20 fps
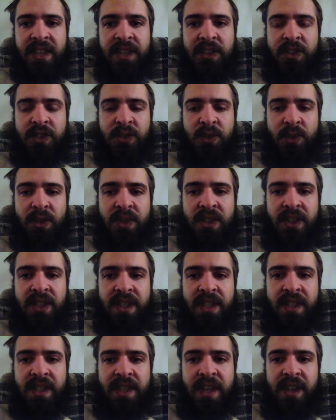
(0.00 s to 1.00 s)
source,
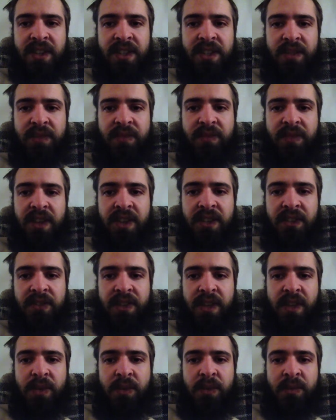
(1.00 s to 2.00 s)
and the calcium
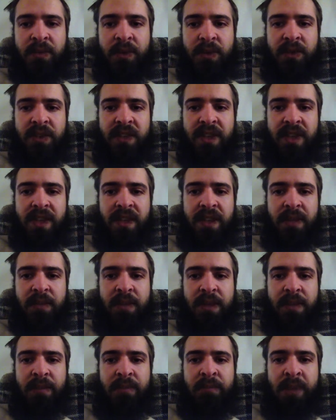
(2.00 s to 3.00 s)
phosphate will most likely
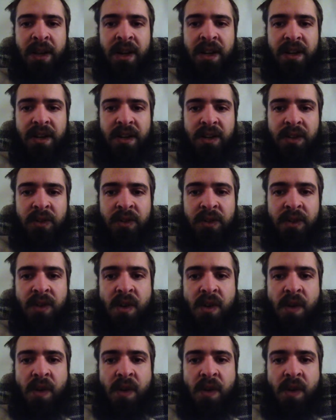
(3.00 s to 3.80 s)
be mono